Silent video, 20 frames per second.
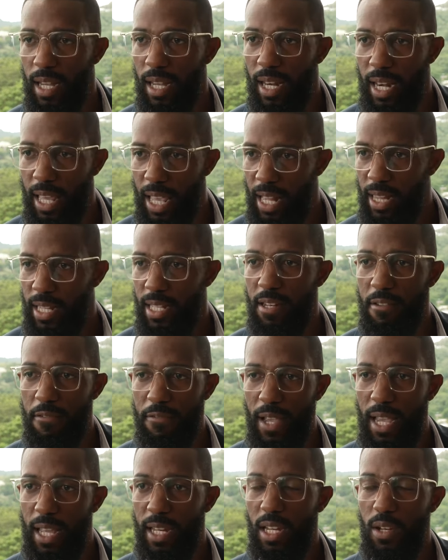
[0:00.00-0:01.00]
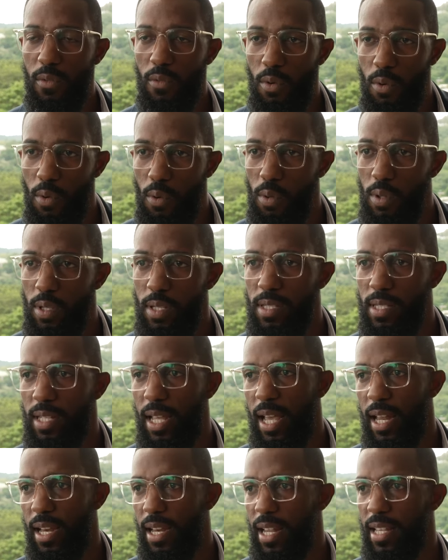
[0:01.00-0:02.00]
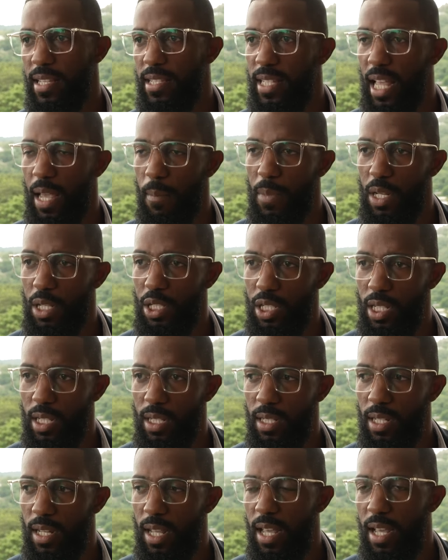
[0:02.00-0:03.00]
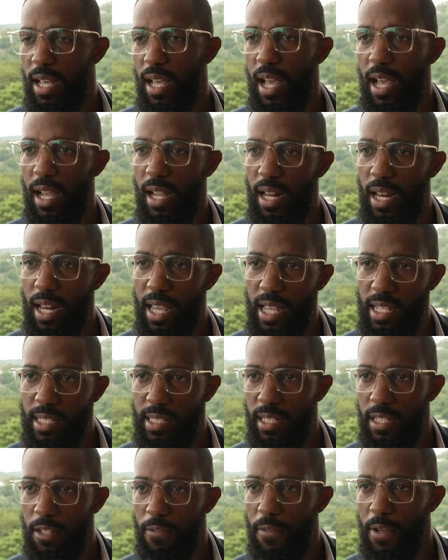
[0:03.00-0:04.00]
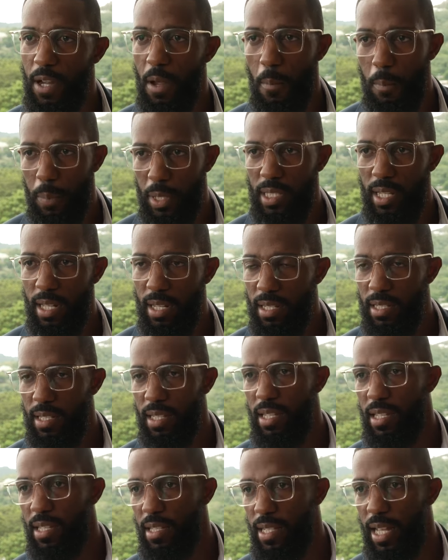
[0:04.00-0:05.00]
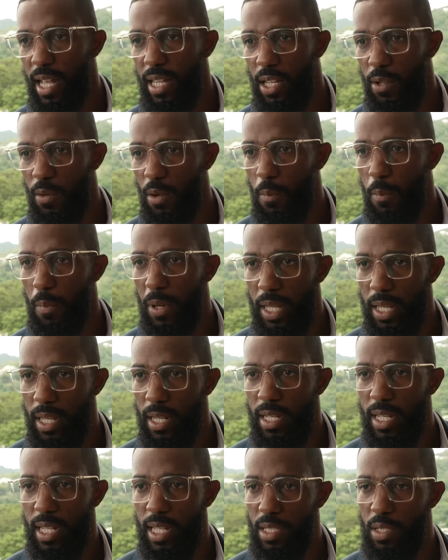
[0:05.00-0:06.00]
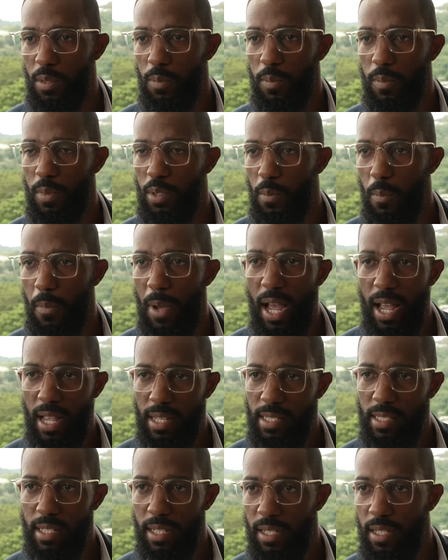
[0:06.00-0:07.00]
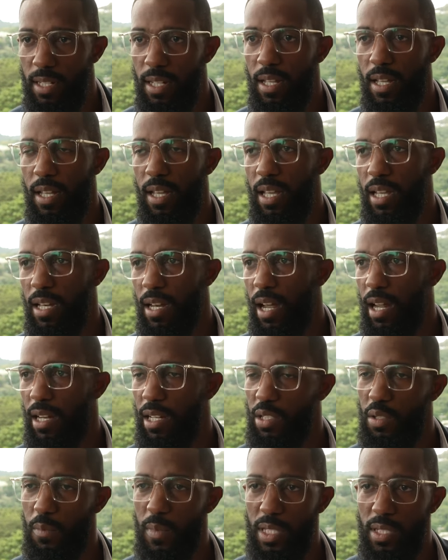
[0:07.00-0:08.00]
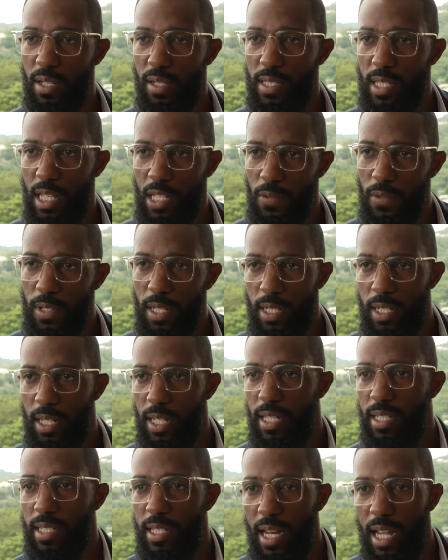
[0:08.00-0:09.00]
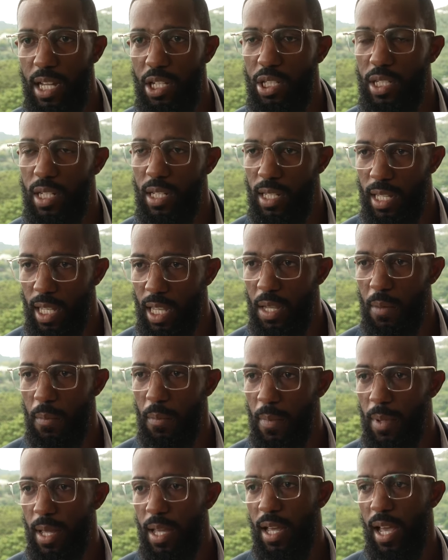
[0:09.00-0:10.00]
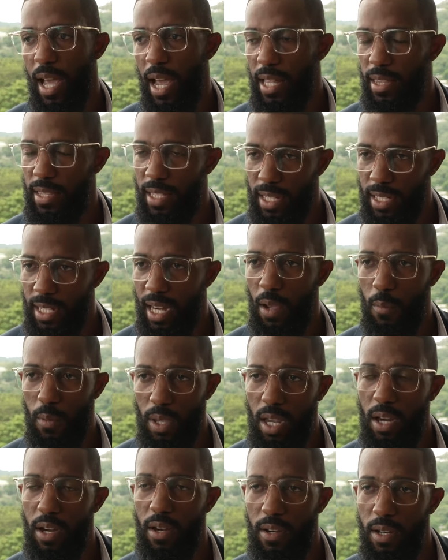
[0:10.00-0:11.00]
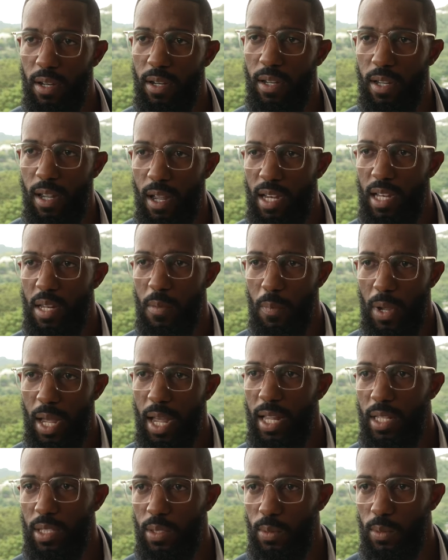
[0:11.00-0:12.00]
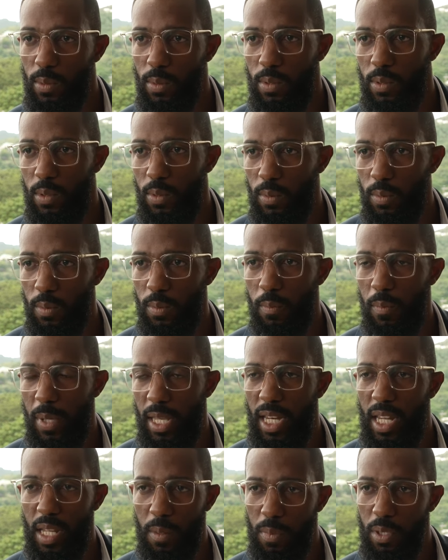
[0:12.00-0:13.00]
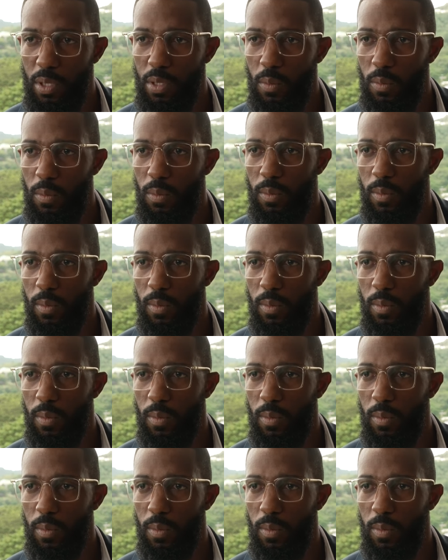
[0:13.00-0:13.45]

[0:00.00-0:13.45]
clearly defining roles and establishing a clear set of competencies that our player need to master in order to be successful in the international game, I think that we are on the path to being able to